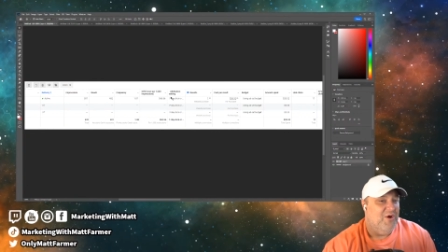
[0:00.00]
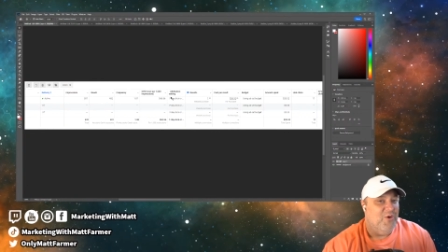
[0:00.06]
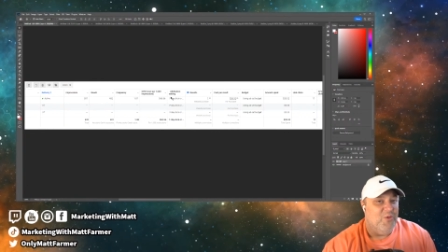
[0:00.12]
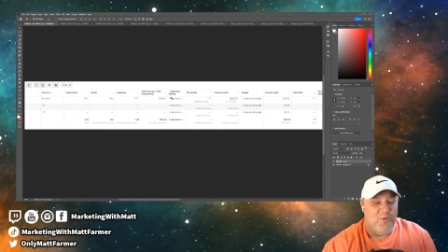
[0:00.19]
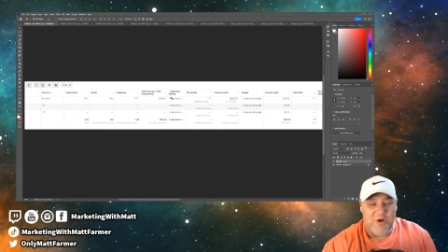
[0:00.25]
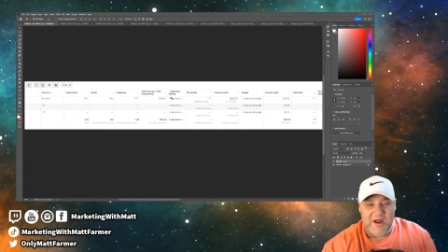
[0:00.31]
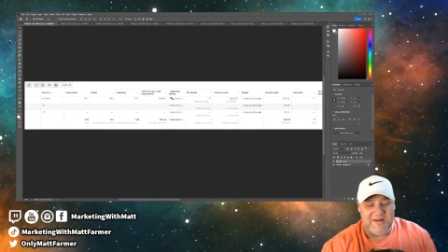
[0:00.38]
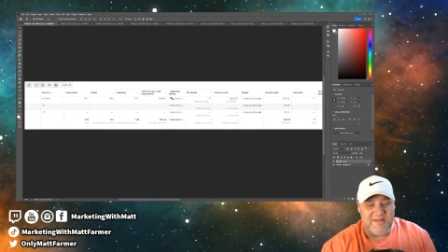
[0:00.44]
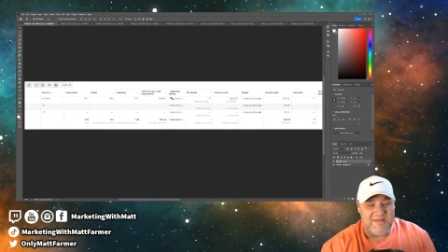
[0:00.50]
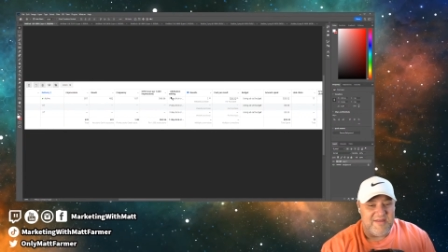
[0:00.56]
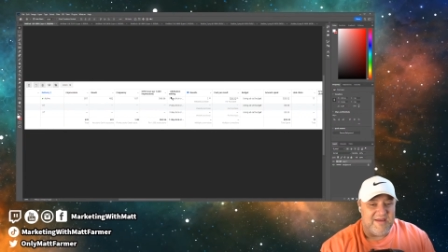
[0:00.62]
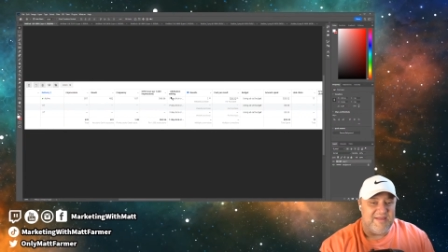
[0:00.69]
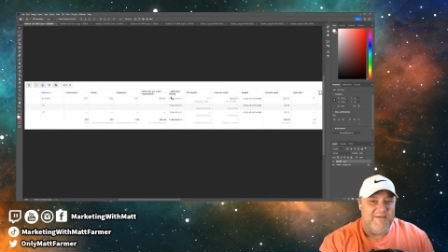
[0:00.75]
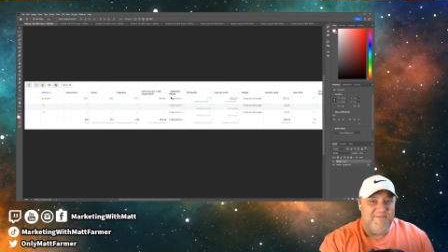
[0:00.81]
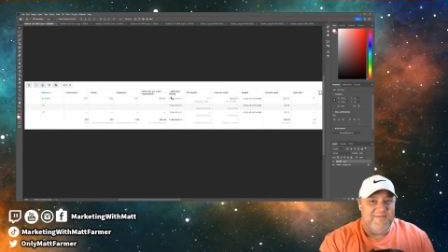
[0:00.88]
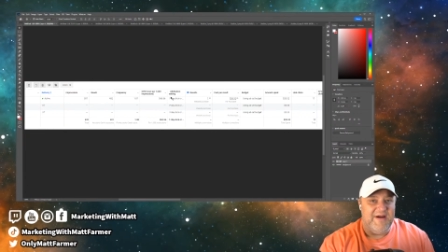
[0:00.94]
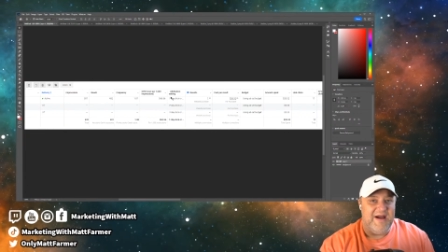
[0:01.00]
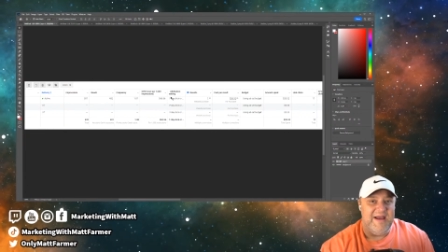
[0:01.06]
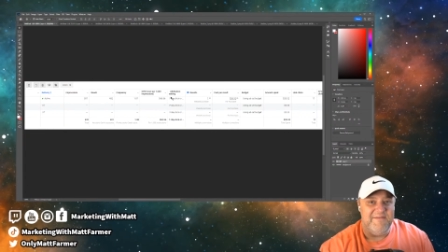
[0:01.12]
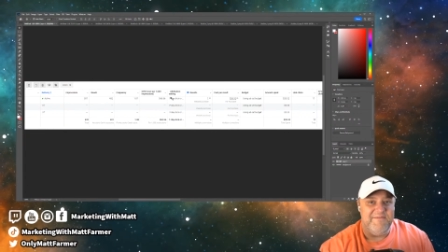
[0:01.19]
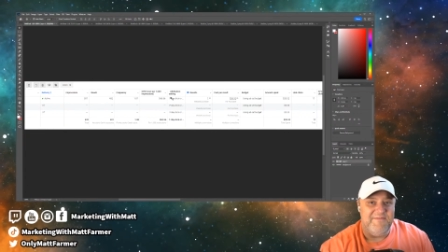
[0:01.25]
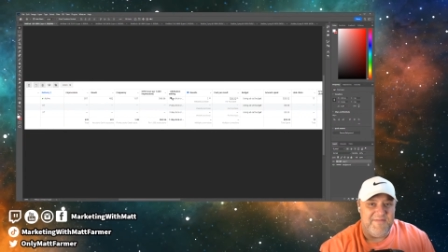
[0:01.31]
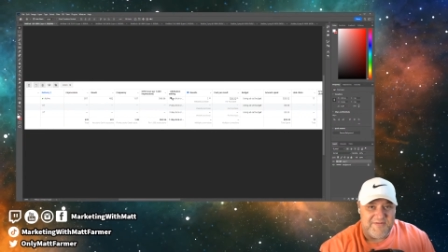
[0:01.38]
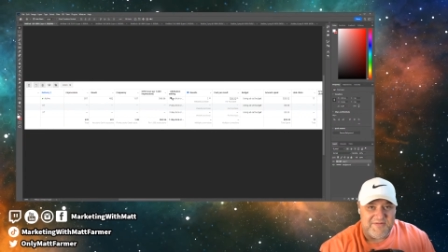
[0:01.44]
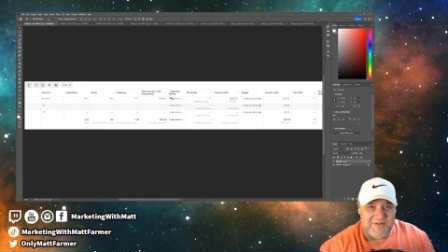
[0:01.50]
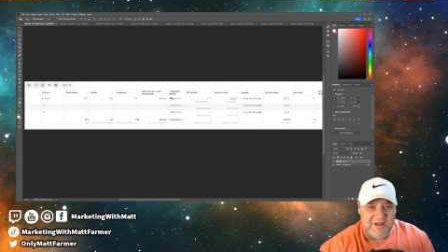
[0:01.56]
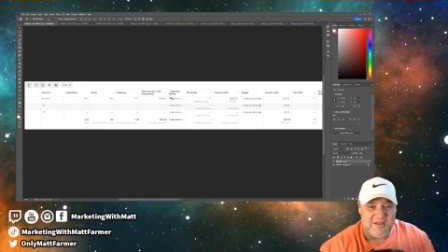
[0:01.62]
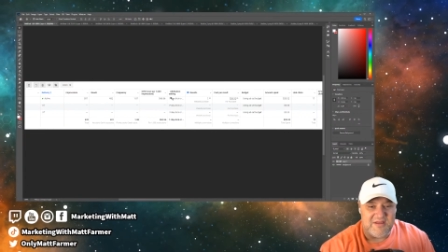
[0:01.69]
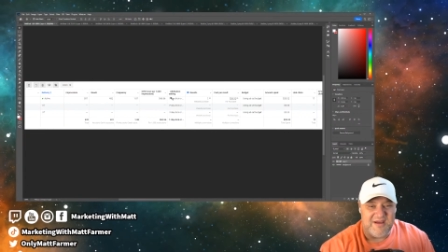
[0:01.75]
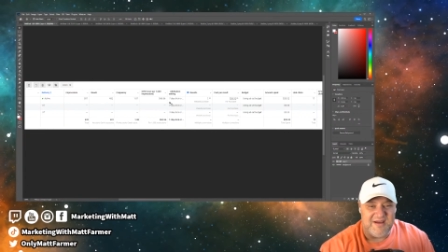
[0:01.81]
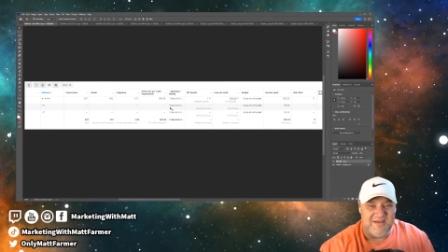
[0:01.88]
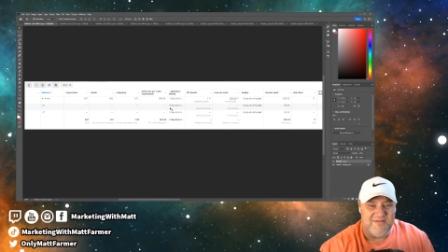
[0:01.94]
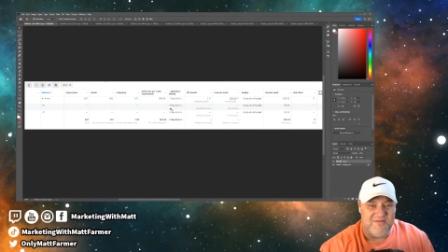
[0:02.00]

We're at 65.56.